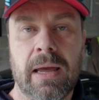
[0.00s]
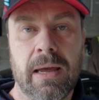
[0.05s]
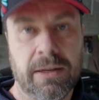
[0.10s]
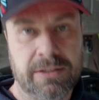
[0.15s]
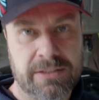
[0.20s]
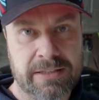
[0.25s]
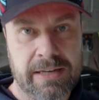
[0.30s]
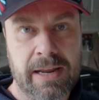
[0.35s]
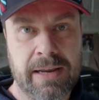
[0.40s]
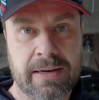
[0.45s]

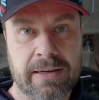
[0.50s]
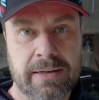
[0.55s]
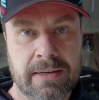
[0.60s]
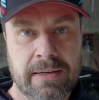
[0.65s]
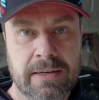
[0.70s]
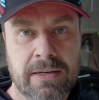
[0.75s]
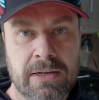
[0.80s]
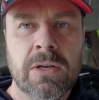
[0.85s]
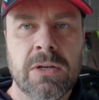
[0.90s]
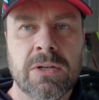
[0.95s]
today.
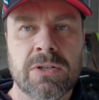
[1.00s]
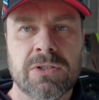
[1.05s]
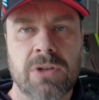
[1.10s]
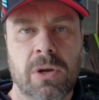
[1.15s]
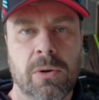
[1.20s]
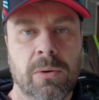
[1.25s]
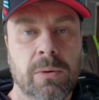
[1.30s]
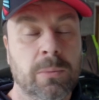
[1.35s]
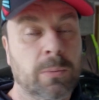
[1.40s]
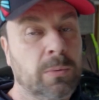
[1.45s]

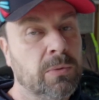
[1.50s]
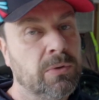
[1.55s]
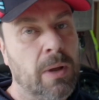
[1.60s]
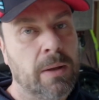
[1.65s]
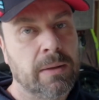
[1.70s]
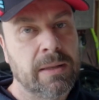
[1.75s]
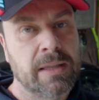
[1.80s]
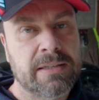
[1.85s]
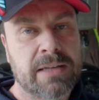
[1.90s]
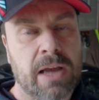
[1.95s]
So
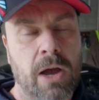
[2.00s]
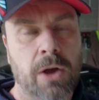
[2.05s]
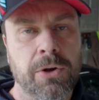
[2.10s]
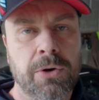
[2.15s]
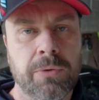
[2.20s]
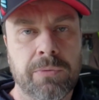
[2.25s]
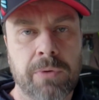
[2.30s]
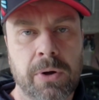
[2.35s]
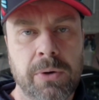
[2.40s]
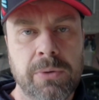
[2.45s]
let's get on the
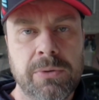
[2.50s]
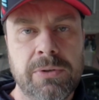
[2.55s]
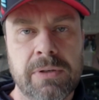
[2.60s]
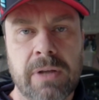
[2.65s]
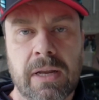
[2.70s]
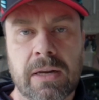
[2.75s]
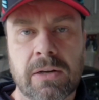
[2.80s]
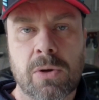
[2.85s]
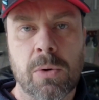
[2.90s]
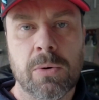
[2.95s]
road
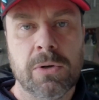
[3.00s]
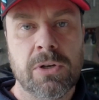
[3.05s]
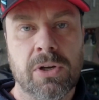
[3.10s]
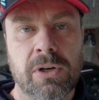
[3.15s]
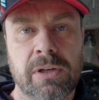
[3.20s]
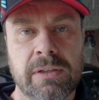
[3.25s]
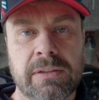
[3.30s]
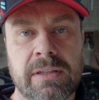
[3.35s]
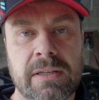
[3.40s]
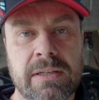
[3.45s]
and go and
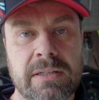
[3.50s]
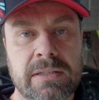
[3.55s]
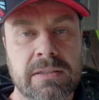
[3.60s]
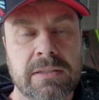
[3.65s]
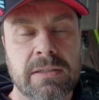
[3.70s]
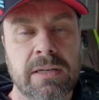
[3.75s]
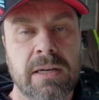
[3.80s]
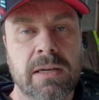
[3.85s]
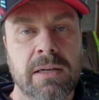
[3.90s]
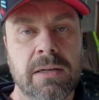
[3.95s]
look at this
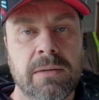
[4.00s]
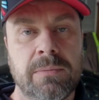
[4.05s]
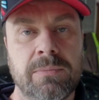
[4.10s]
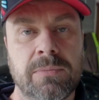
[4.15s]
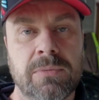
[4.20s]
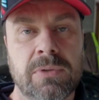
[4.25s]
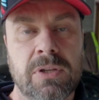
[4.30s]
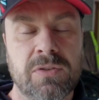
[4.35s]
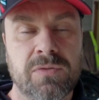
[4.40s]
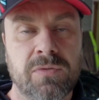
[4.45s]

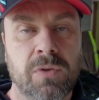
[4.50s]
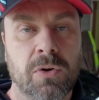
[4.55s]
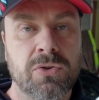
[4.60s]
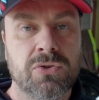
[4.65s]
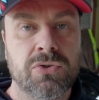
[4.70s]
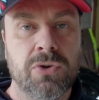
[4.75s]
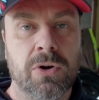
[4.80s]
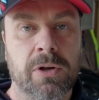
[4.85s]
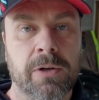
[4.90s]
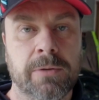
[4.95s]
this Ford
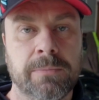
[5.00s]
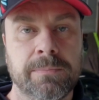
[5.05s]
truck.